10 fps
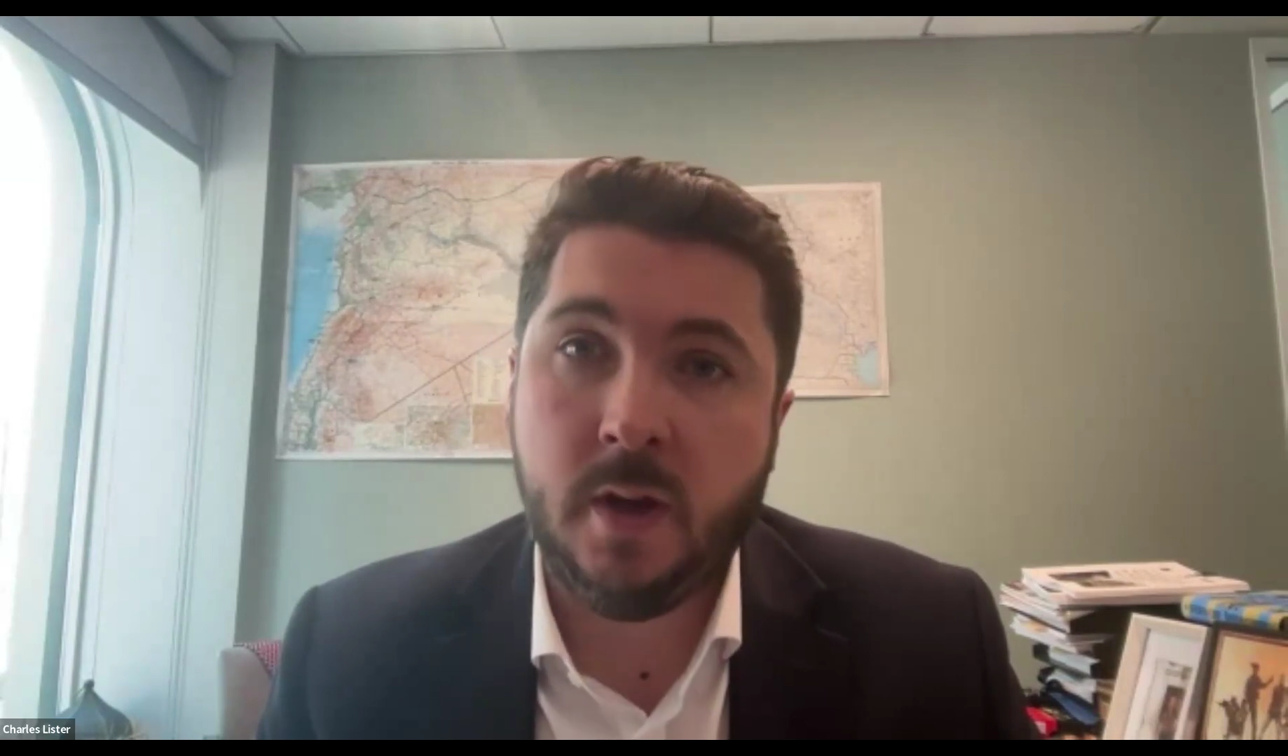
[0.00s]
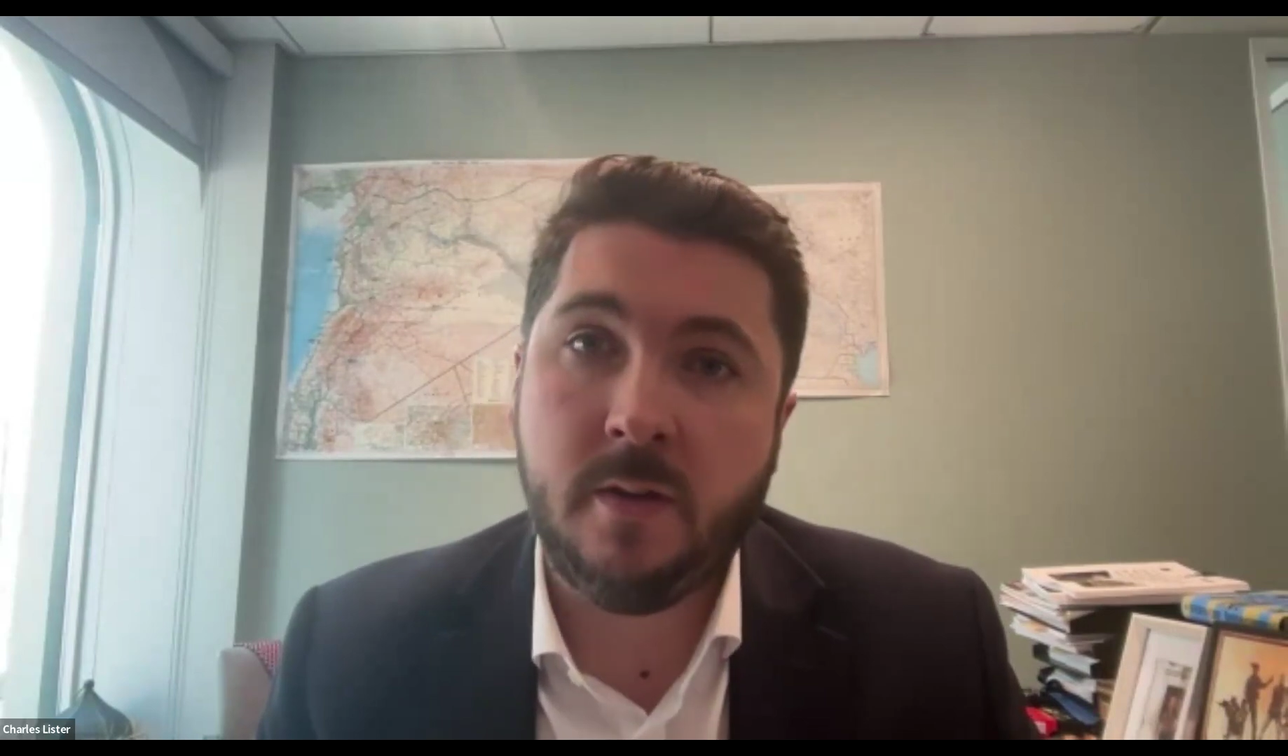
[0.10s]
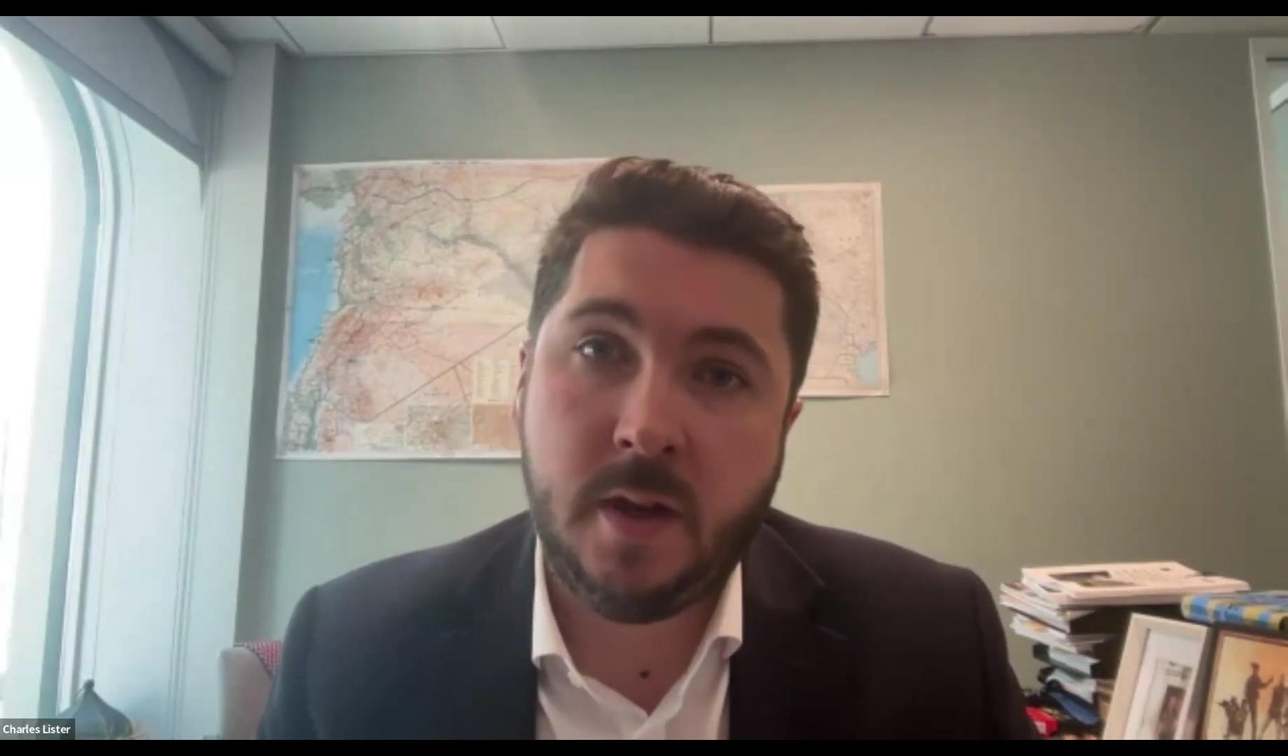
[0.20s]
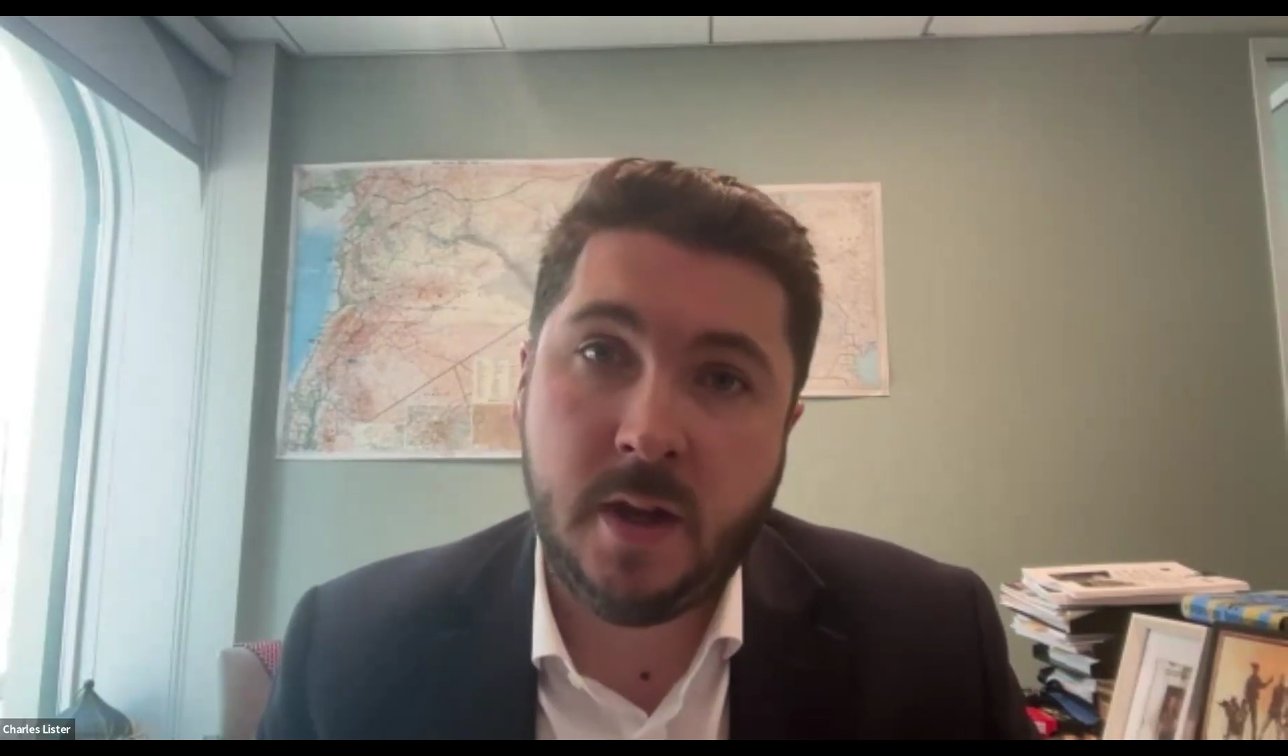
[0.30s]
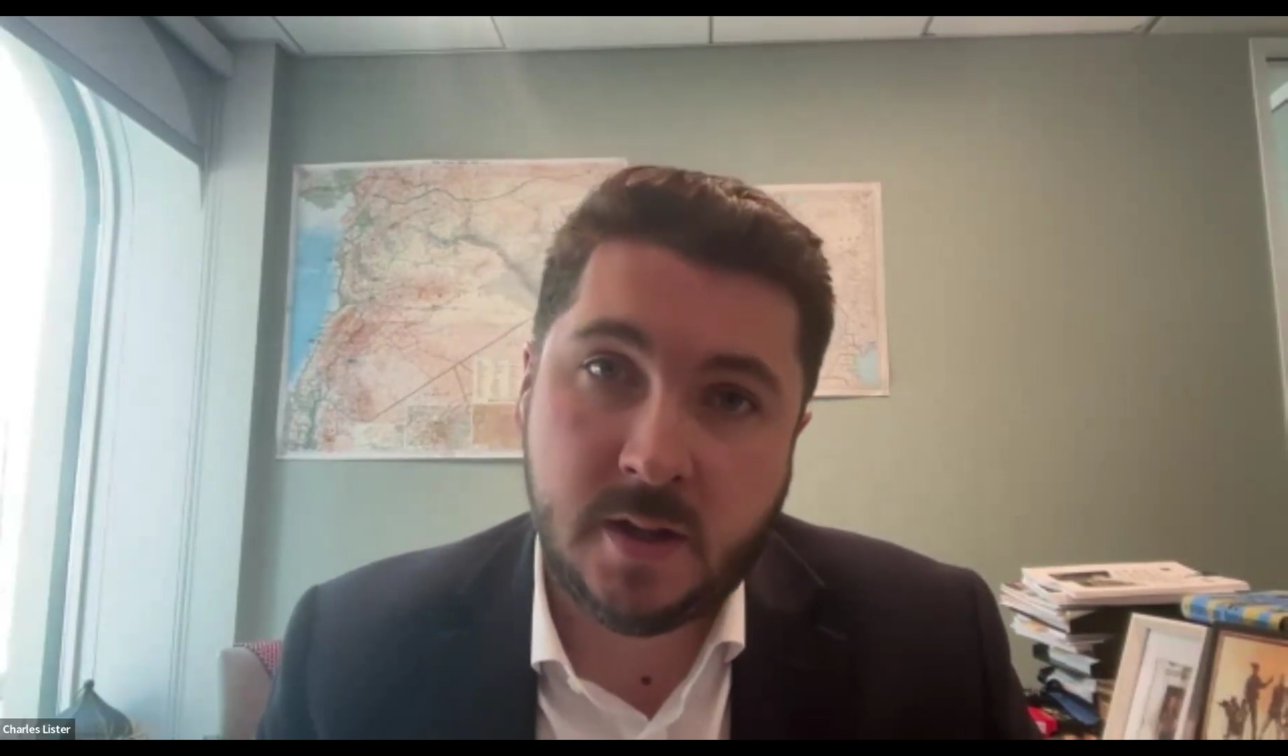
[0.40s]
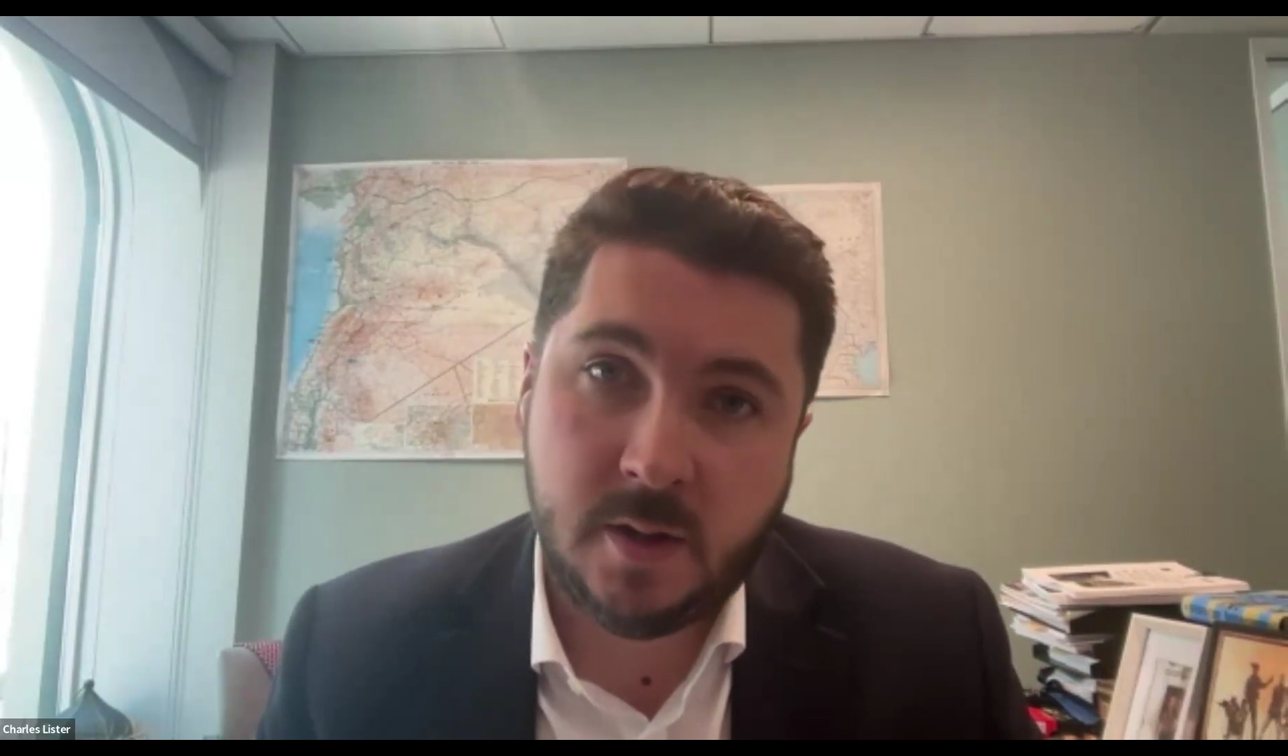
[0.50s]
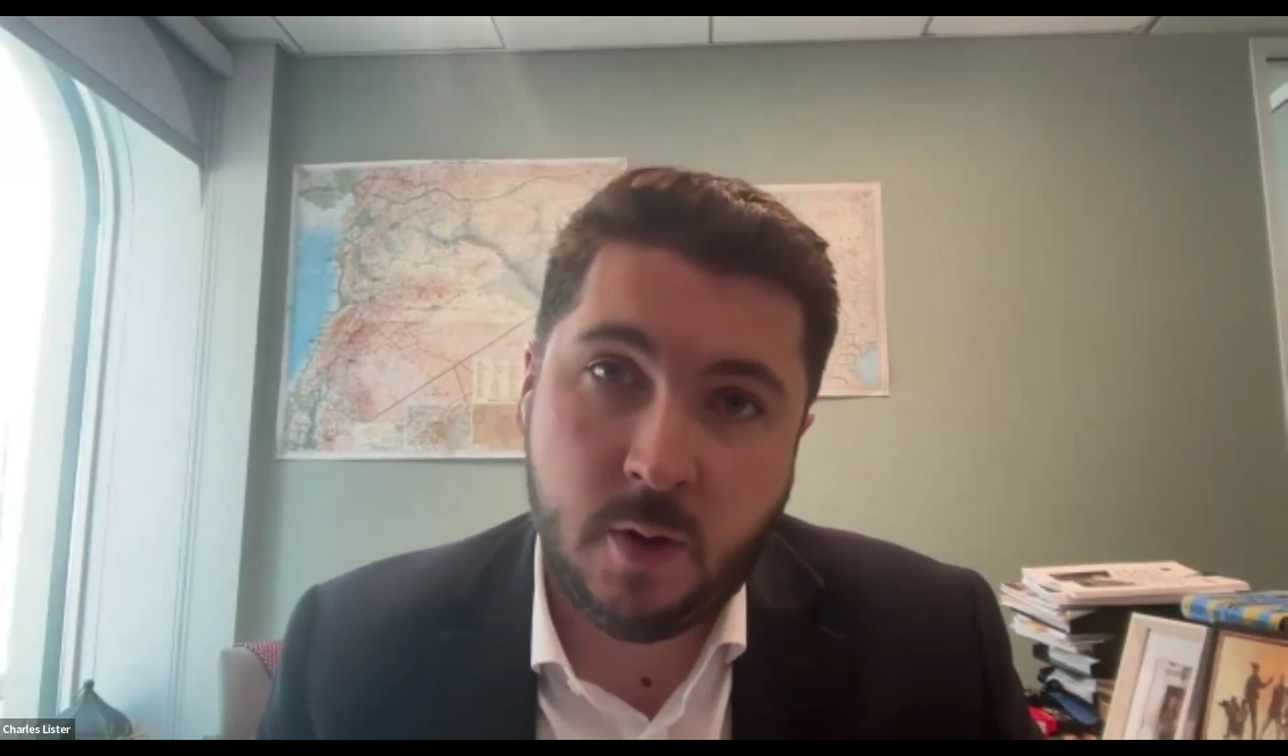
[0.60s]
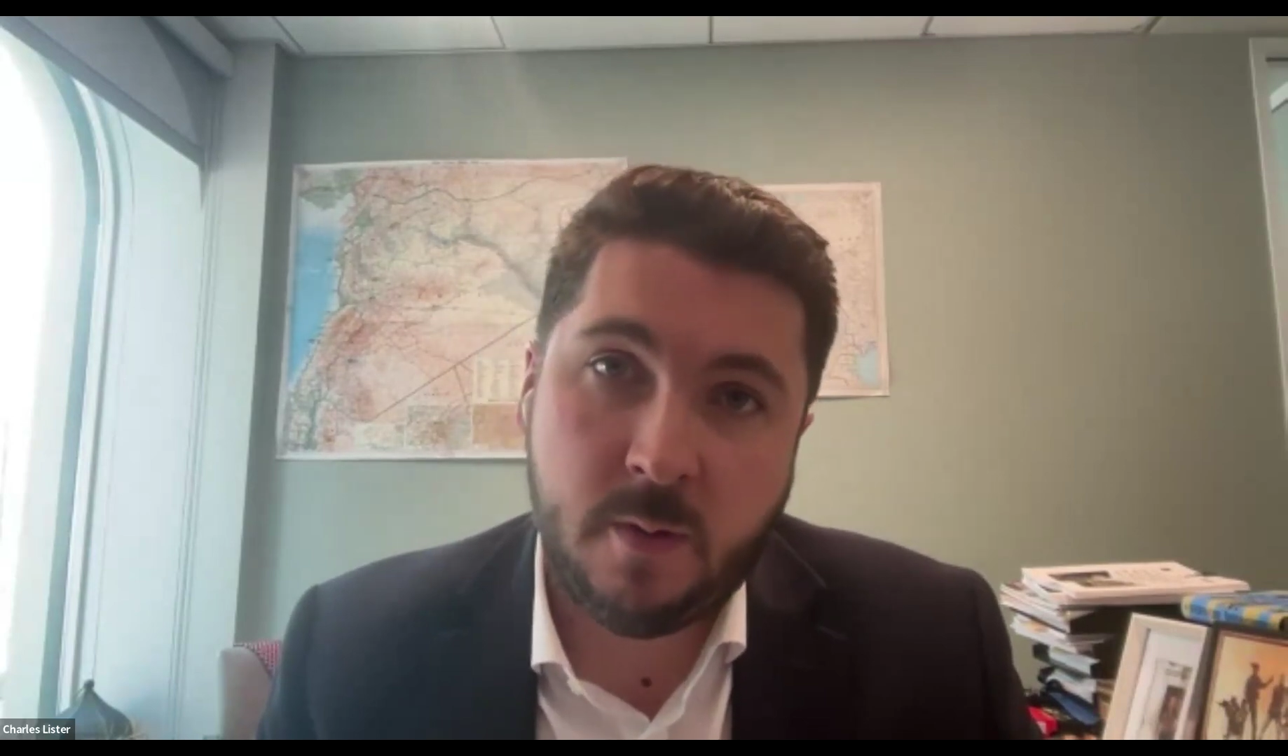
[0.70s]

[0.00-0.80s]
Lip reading: with